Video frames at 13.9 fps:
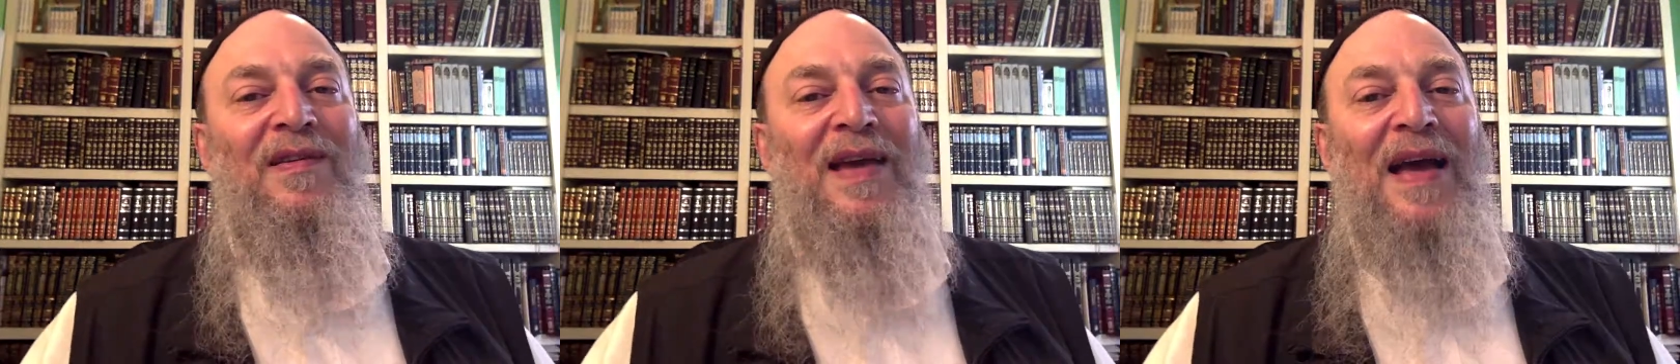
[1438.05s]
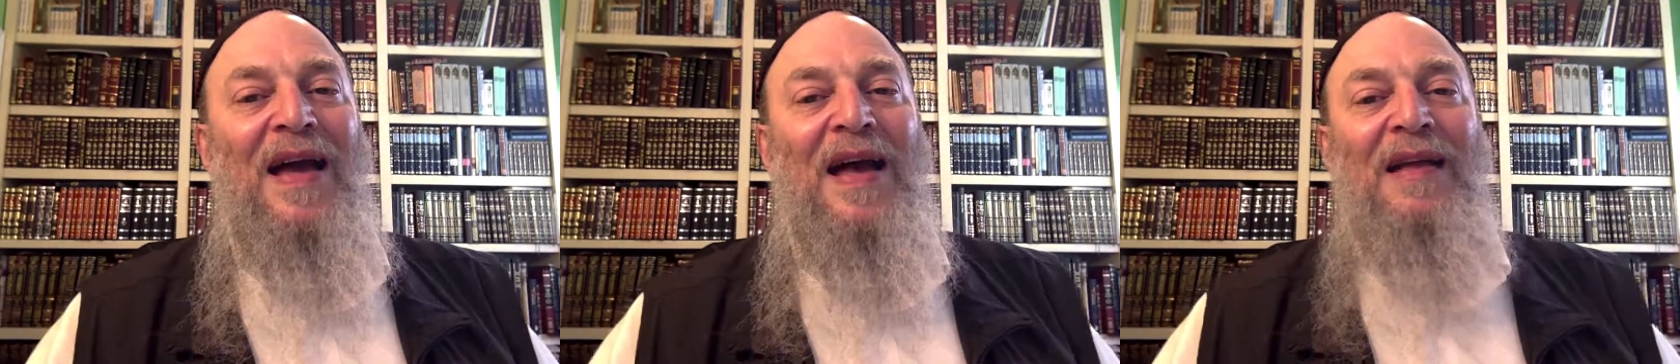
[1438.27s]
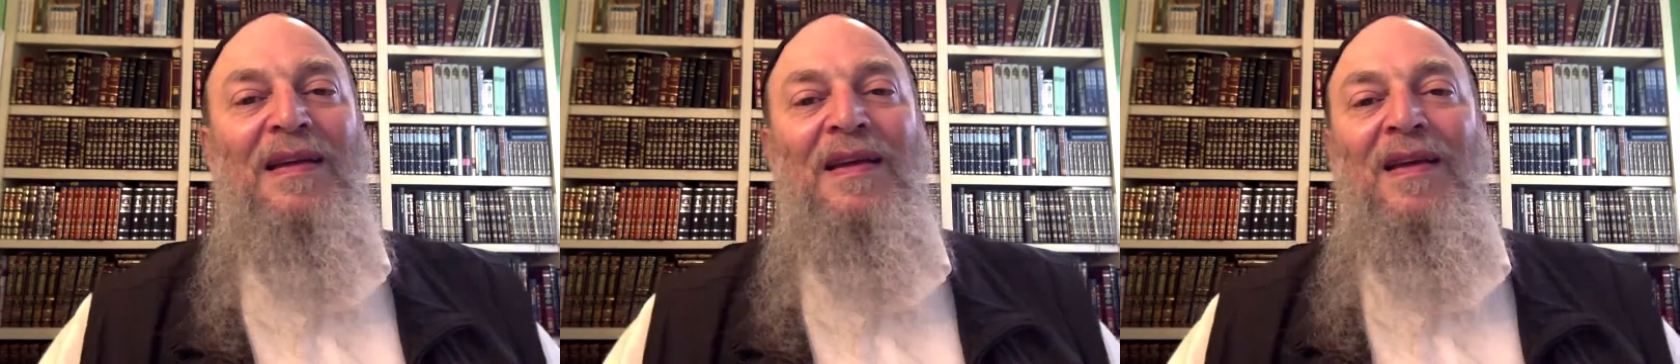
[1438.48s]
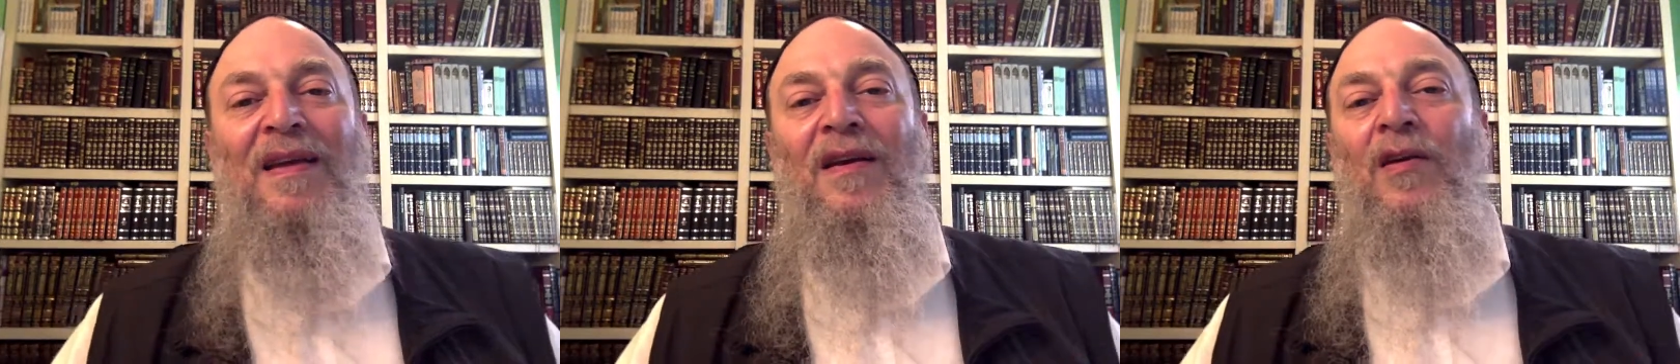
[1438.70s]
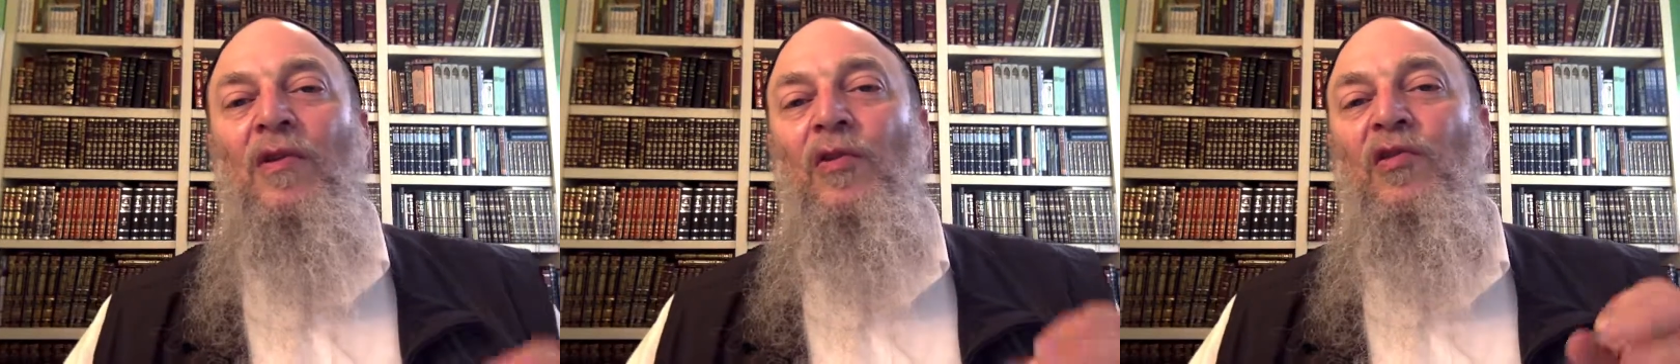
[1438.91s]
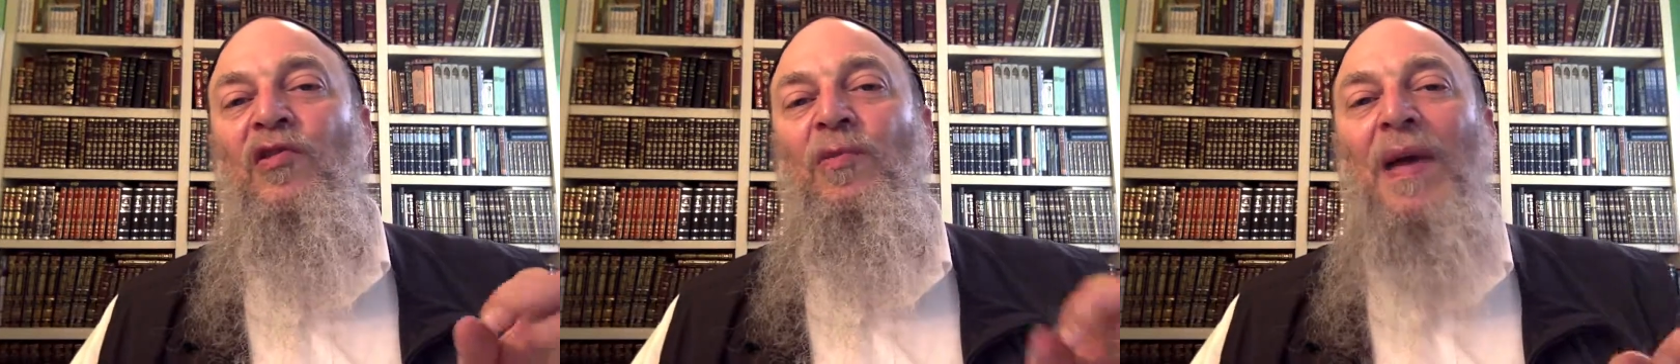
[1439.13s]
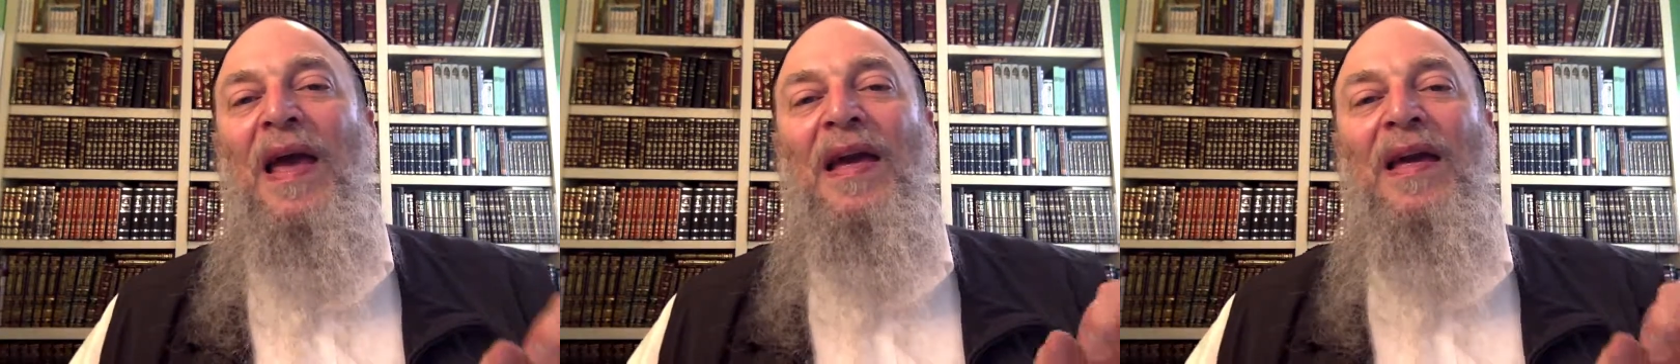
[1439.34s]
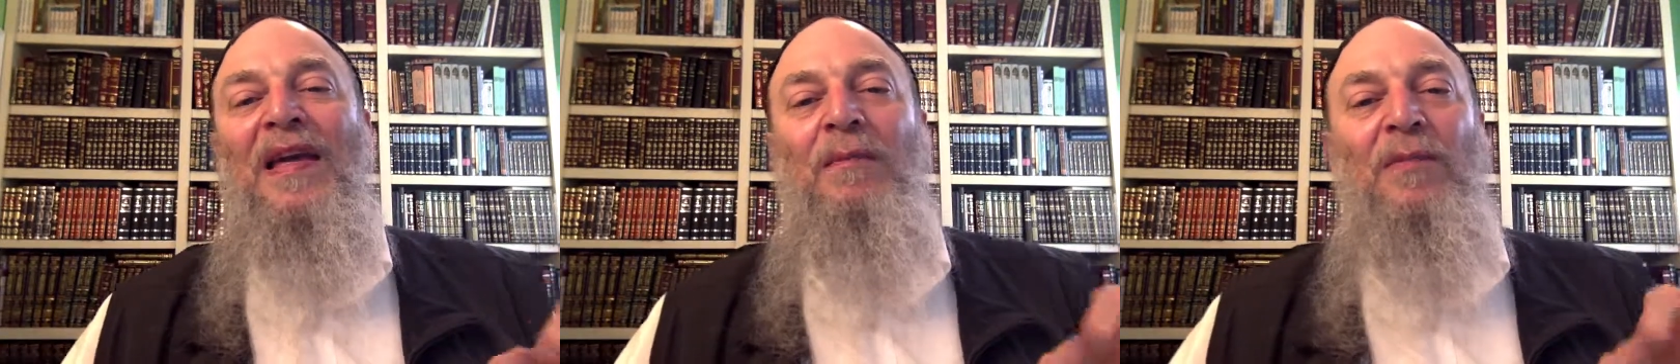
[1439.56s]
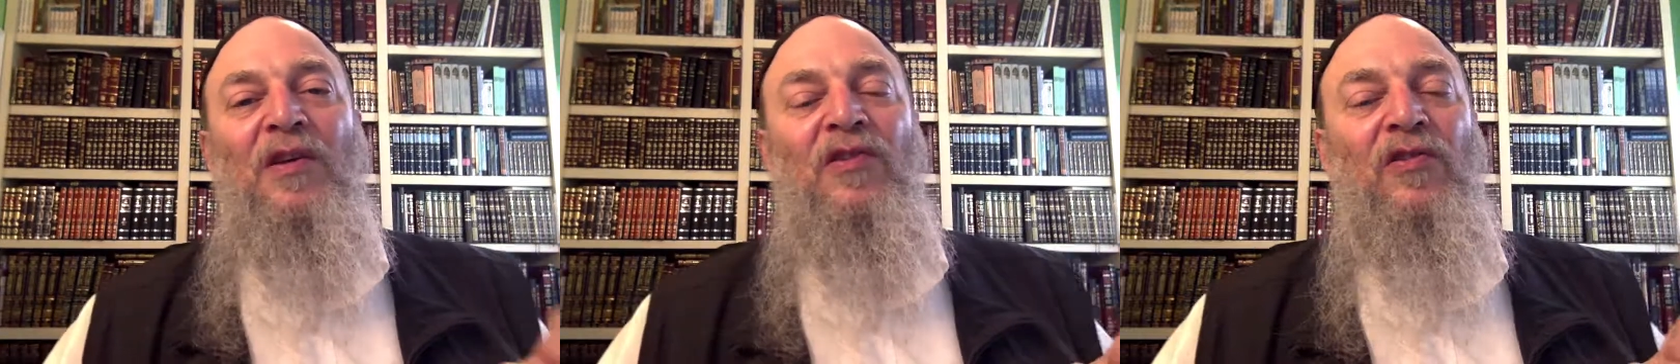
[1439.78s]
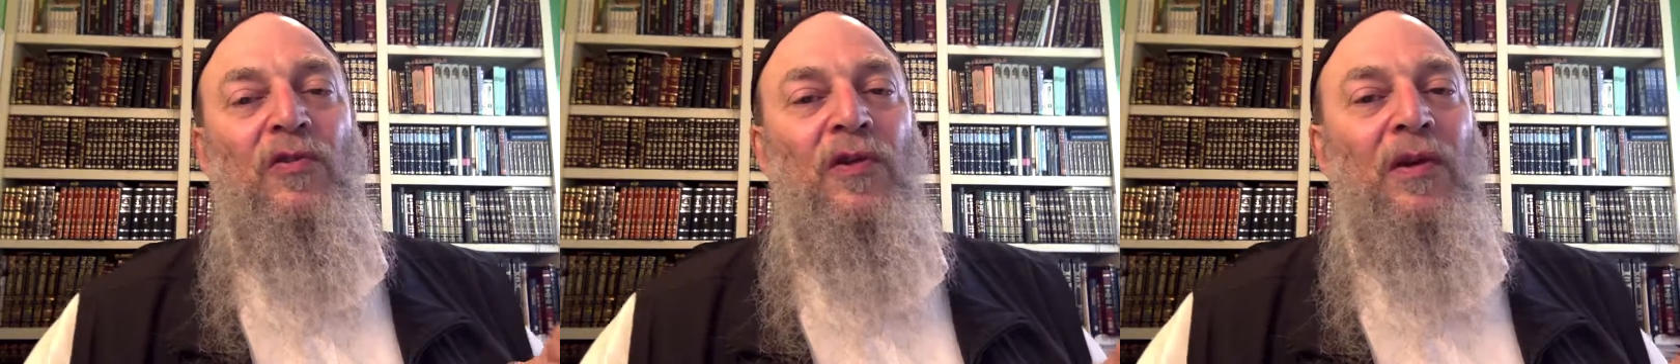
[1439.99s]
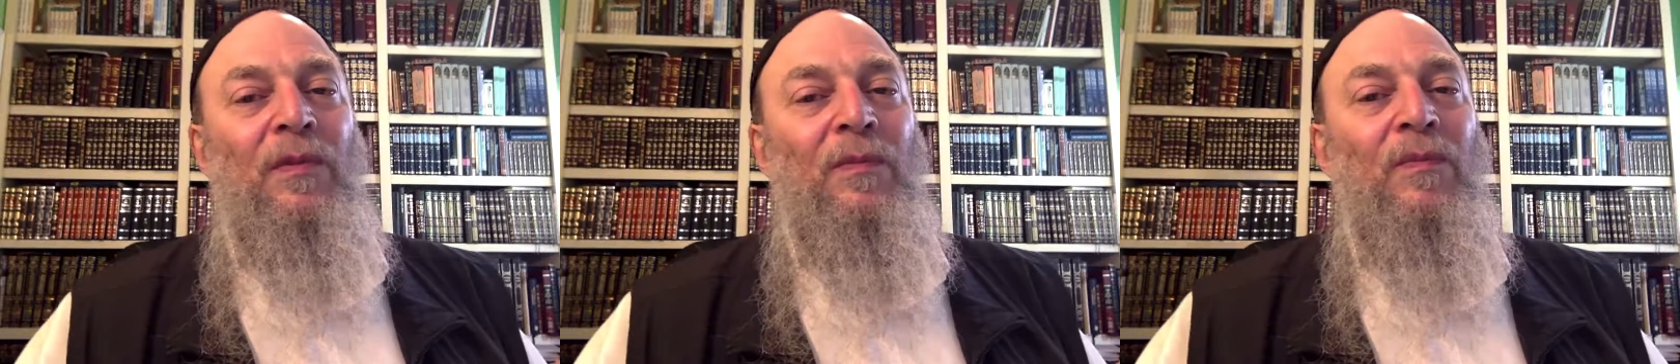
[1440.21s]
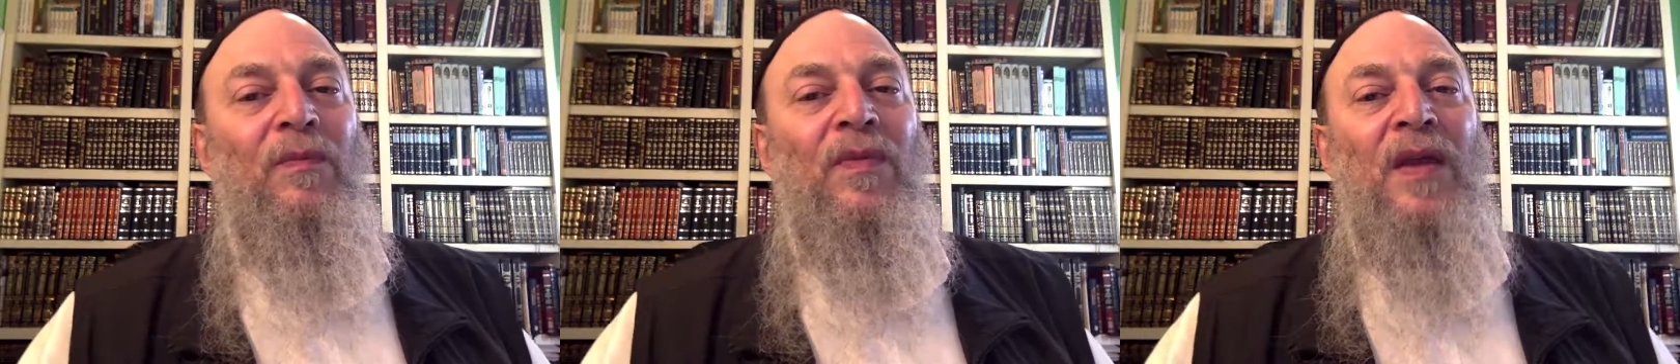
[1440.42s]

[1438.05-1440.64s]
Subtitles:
Yet, usmechim yisurim,